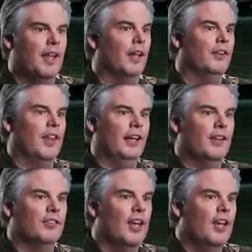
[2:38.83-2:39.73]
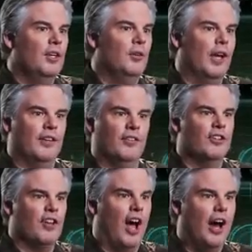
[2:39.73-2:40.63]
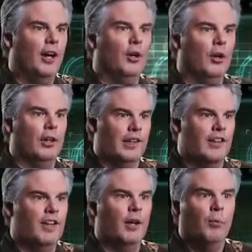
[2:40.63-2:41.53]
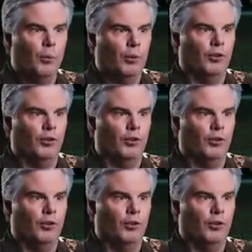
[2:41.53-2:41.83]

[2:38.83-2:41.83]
The other thing is, you get this entire living